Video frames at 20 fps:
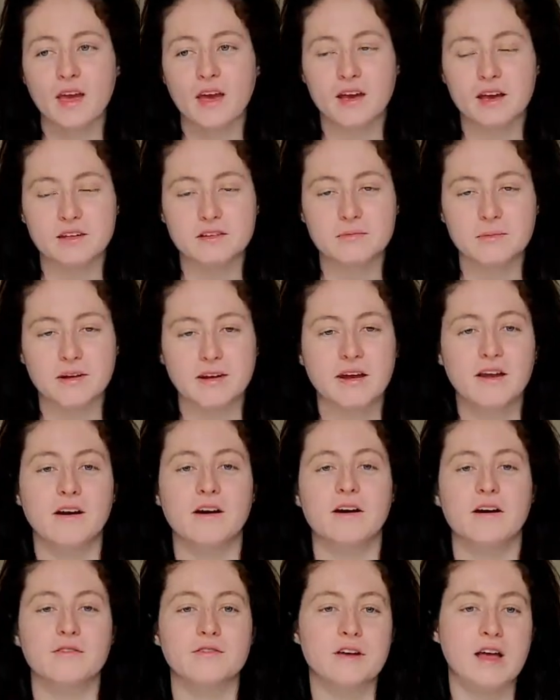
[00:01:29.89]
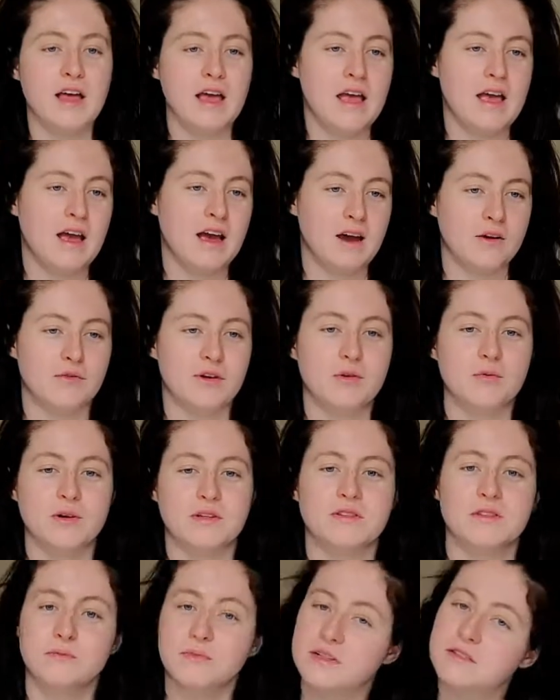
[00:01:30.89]
and it's my day off. I really
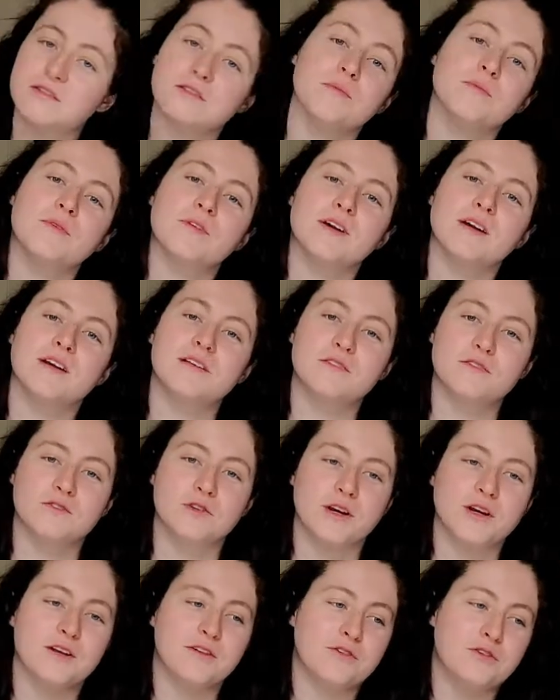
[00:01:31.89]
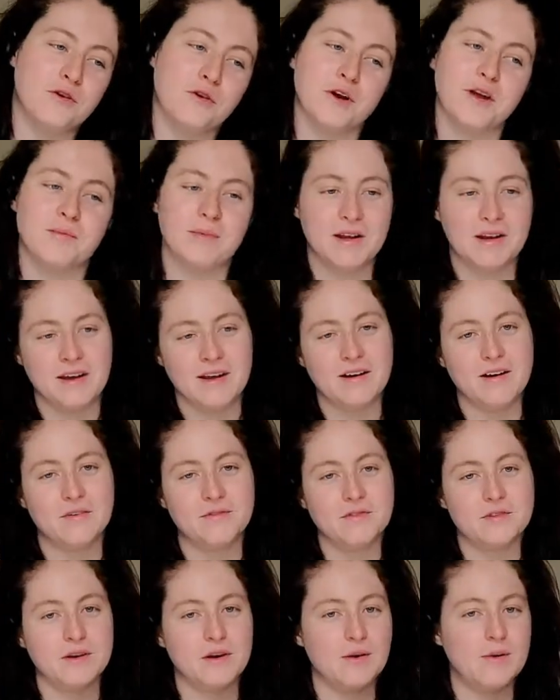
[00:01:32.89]
want something summery to try and enjoy my day off.
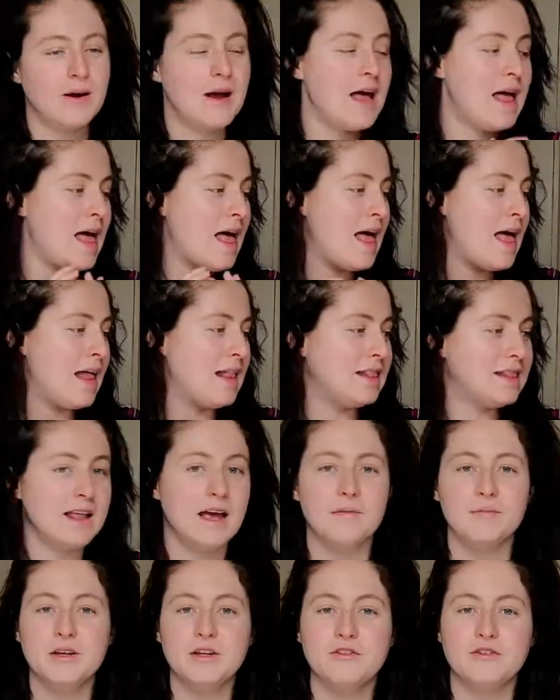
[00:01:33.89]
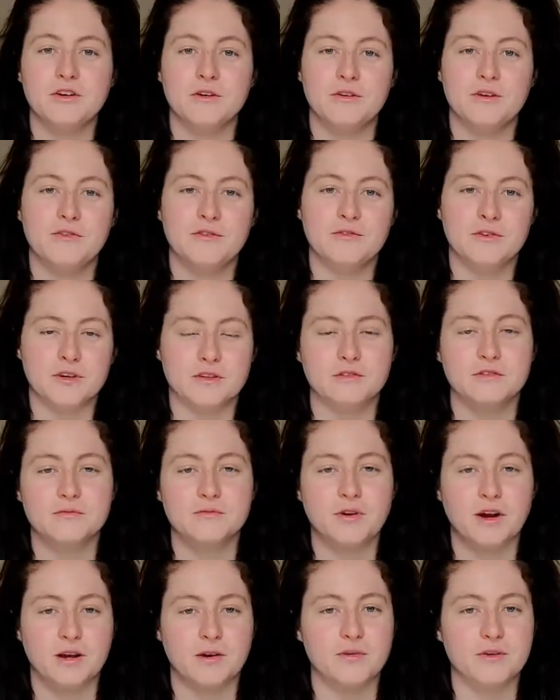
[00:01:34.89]
So let me show you first.
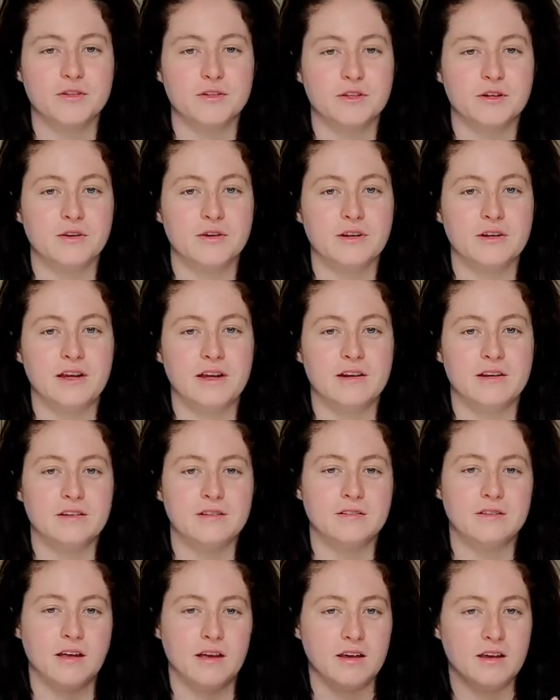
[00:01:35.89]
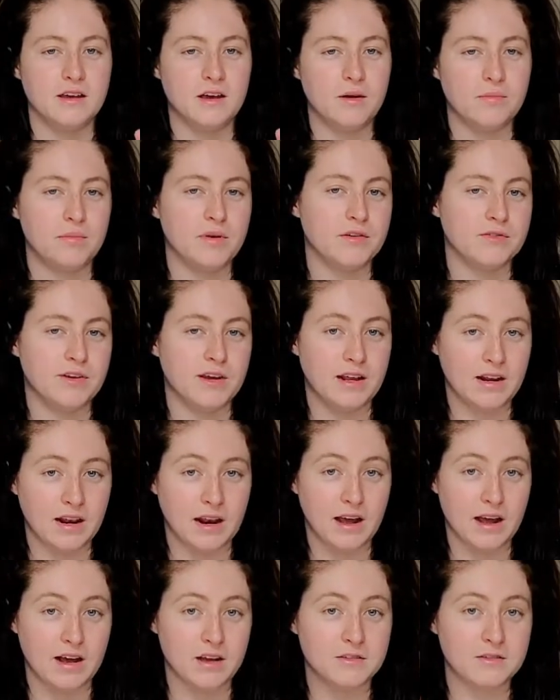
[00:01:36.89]
Right, what you're gonna need is like a perfect
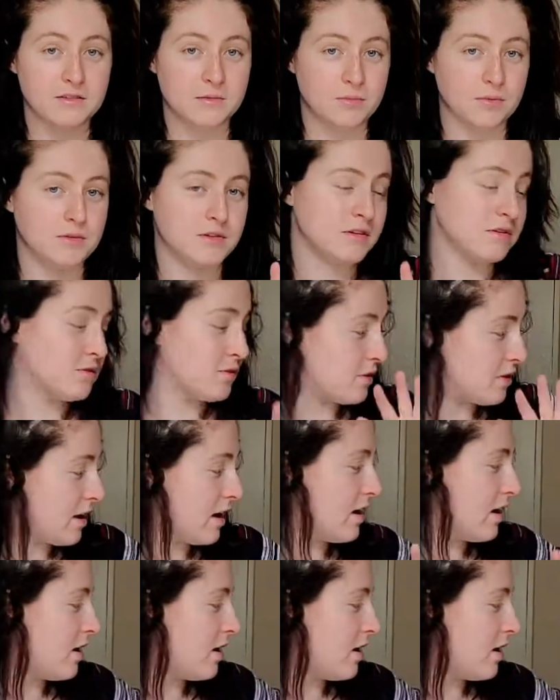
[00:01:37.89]
glass to put the sundae